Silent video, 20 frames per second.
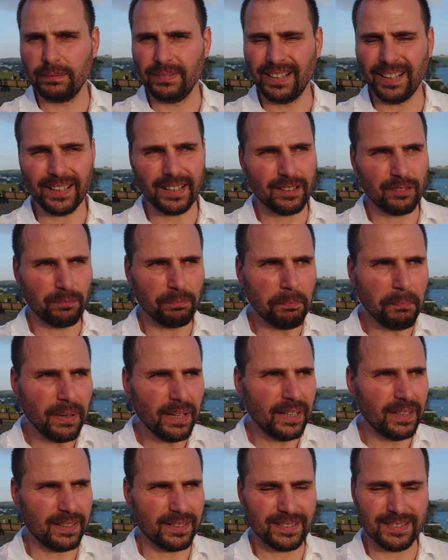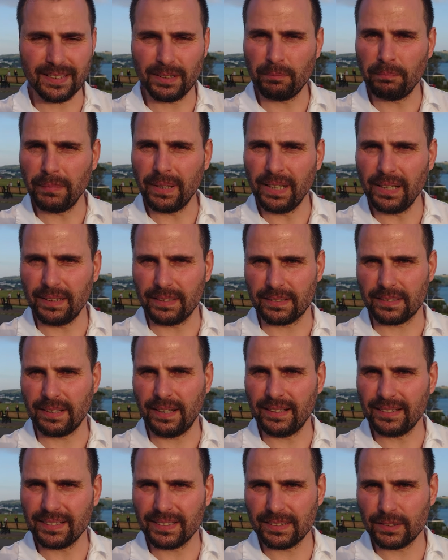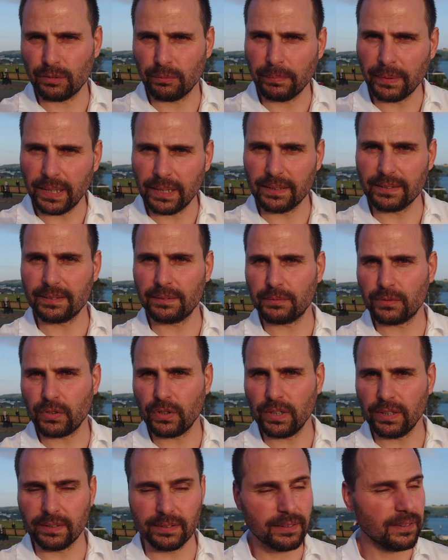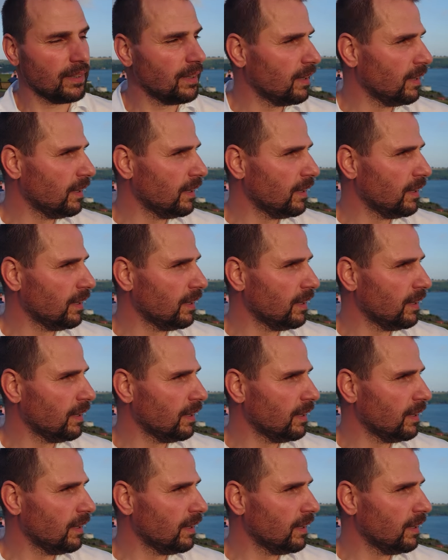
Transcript: like millions and millions, hundreds of millions of trees.